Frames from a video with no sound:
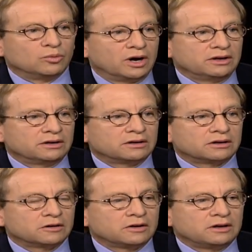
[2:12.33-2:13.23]

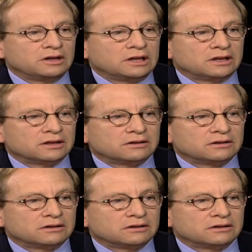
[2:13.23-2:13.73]
Ill-gotten gains, he